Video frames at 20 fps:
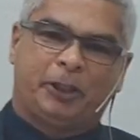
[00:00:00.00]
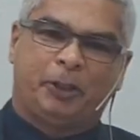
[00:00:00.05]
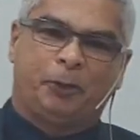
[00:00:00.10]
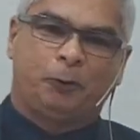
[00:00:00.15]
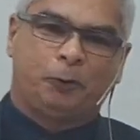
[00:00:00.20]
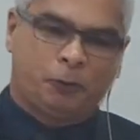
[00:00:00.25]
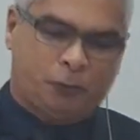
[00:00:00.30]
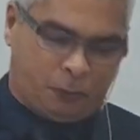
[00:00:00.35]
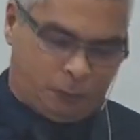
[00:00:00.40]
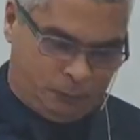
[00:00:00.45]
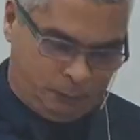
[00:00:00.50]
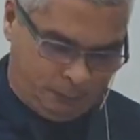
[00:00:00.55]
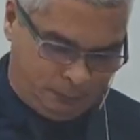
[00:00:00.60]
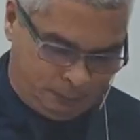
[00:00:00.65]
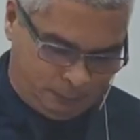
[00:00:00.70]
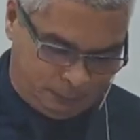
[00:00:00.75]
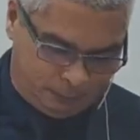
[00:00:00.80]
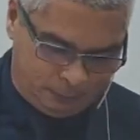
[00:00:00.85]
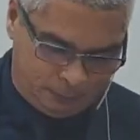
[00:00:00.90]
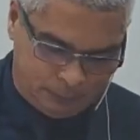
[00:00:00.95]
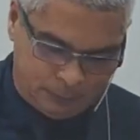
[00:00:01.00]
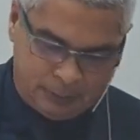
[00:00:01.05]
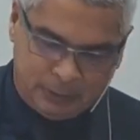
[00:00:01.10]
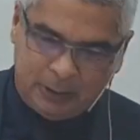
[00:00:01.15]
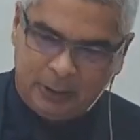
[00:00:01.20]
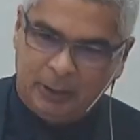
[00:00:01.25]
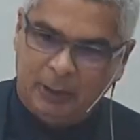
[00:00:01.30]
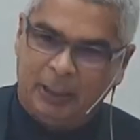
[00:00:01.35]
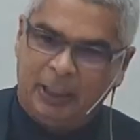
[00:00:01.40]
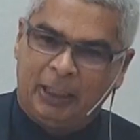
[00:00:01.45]
So then the servant of
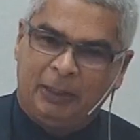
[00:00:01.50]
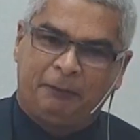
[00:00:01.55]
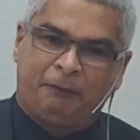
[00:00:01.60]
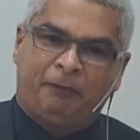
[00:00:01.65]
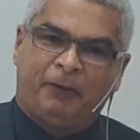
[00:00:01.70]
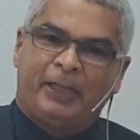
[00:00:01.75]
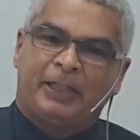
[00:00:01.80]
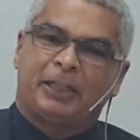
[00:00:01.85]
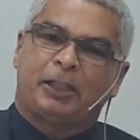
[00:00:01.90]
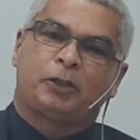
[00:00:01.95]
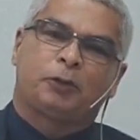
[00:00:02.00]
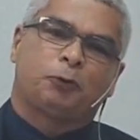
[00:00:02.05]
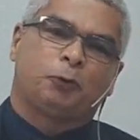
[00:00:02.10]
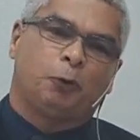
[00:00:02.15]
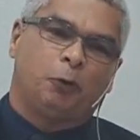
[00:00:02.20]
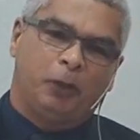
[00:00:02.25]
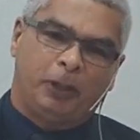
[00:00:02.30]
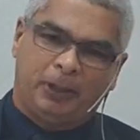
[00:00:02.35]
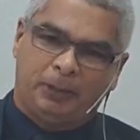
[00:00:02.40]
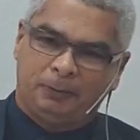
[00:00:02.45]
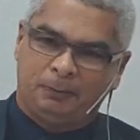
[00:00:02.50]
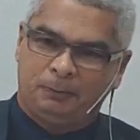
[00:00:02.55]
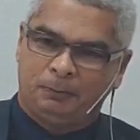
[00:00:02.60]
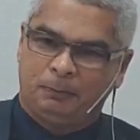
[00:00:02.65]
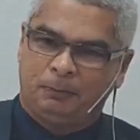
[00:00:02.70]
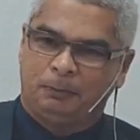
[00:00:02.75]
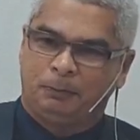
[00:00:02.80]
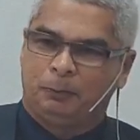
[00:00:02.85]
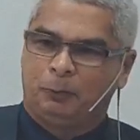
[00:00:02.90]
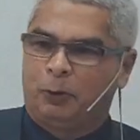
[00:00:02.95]
God,
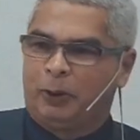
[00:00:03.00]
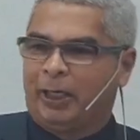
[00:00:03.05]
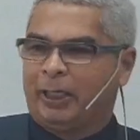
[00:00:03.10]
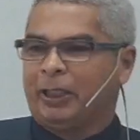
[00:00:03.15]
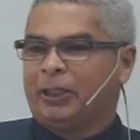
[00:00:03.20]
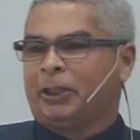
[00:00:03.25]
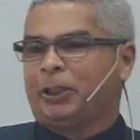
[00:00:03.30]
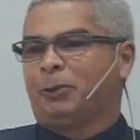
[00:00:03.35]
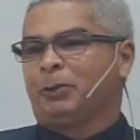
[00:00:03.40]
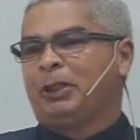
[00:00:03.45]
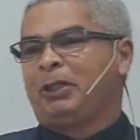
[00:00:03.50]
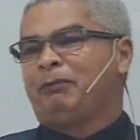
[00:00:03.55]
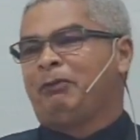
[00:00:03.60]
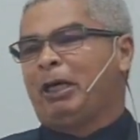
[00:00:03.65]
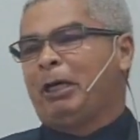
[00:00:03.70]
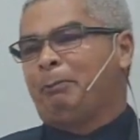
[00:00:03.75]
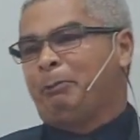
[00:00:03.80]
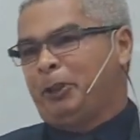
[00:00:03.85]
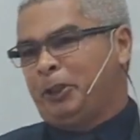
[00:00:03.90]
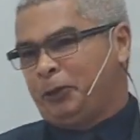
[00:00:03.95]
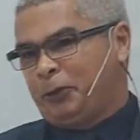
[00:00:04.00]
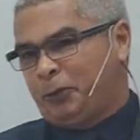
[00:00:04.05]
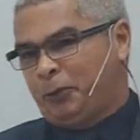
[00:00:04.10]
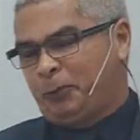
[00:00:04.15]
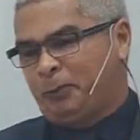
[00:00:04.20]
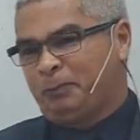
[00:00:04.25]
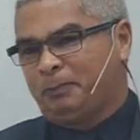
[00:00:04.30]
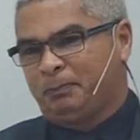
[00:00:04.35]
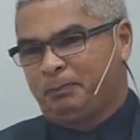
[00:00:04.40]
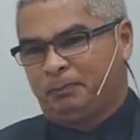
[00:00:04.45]
has to make a choice
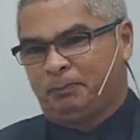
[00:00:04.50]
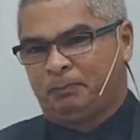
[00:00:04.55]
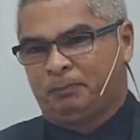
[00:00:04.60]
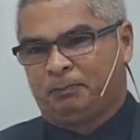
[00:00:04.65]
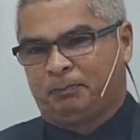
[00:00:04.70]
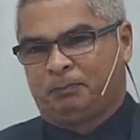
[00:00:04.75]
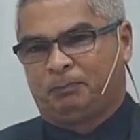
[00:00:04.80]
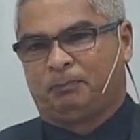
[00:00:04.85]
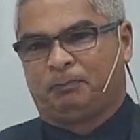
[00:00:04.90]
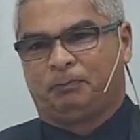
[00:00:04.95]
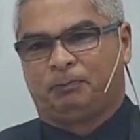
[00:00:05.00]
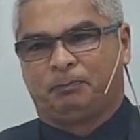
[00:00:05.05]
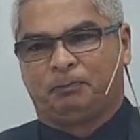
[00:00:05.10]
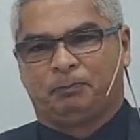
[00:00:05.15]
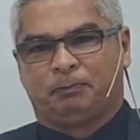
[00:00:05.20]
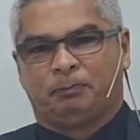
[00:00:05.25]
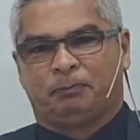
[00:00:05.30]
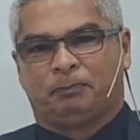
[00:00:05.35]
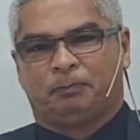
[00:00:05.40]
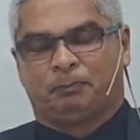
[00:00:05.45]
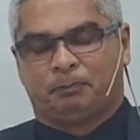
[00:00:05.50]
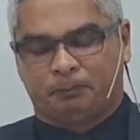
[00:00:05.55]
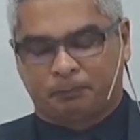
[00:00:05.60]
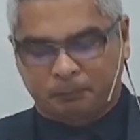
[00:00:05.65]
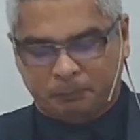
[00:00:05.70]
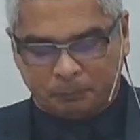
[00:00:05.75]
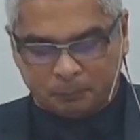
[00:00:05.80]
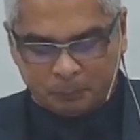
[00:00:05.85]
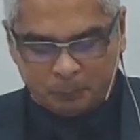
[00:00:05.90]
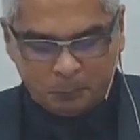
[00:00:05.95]
because a servant of God
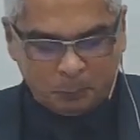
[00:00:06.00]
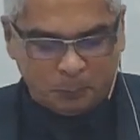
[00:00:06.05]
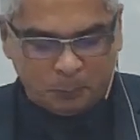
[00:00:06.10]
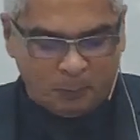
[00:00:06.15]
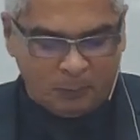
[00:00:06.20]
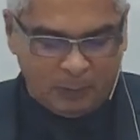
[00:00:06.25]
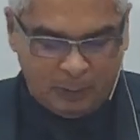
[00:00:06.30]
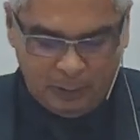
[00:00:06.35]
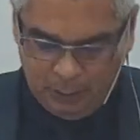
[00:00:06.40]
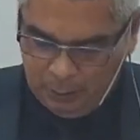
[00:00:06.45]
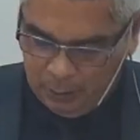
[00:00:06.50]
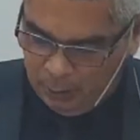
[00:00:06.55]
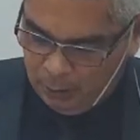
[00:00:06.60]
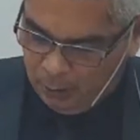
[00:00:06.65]
has free will.